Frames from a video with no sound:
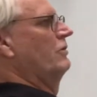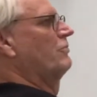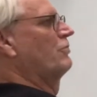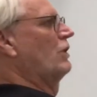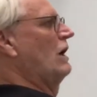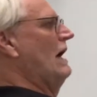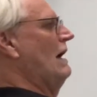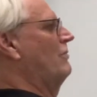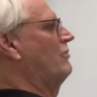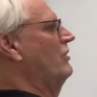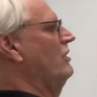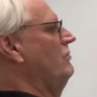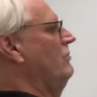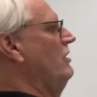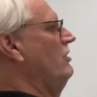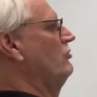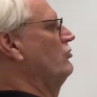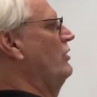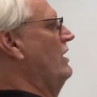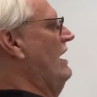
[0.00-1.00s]
property
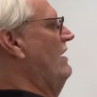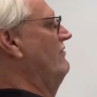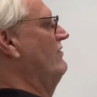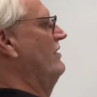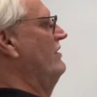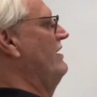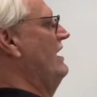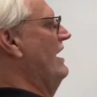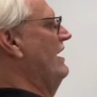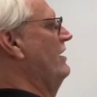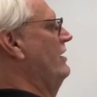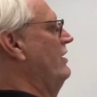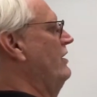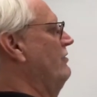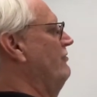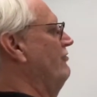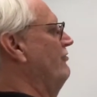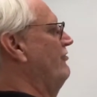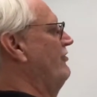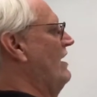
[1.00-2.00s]
means we have a
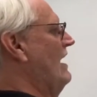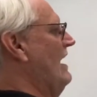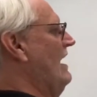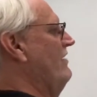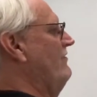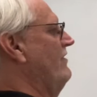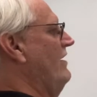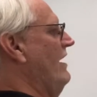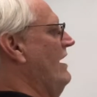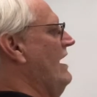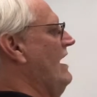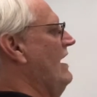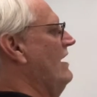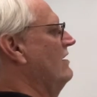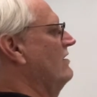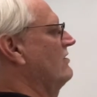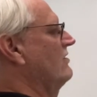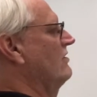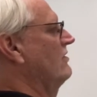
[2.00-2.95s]
negative 5x,